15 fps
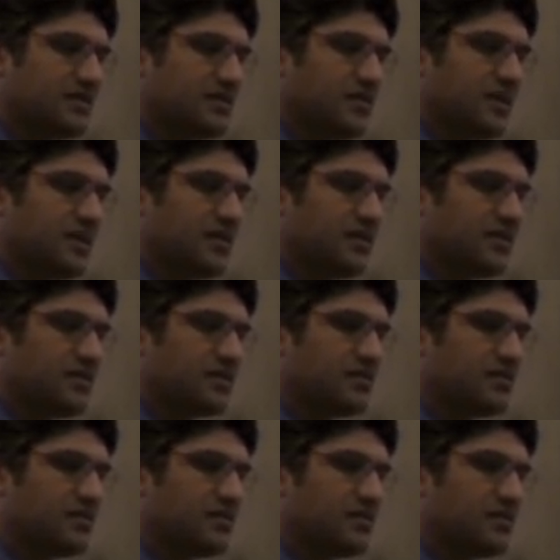
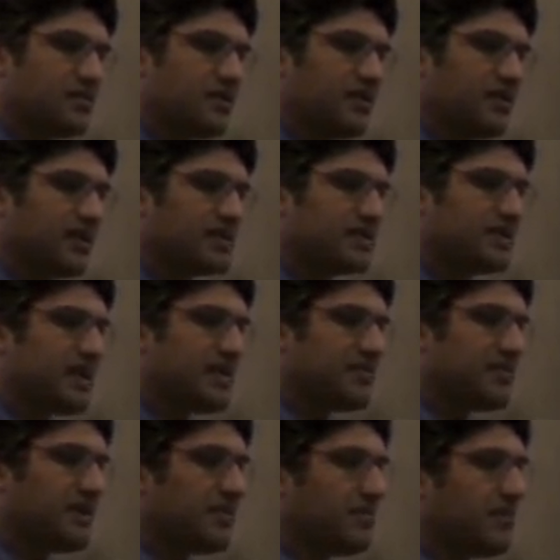real
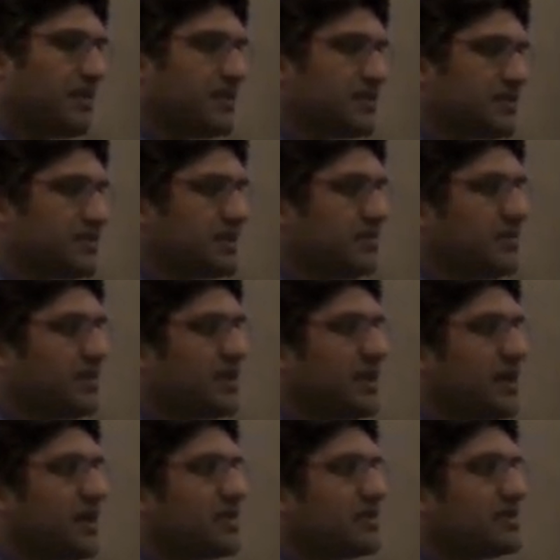excitement, mostly
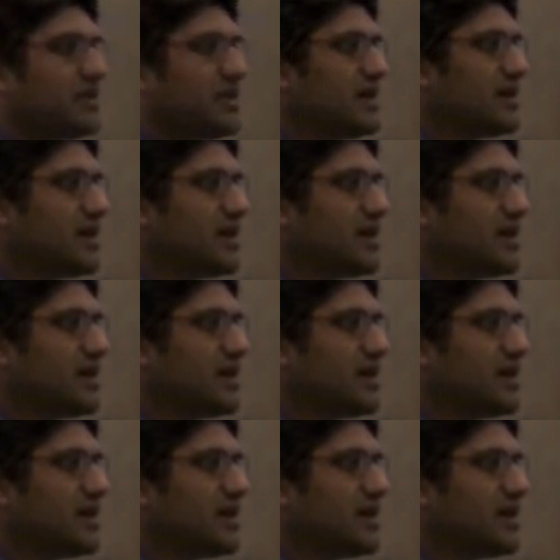because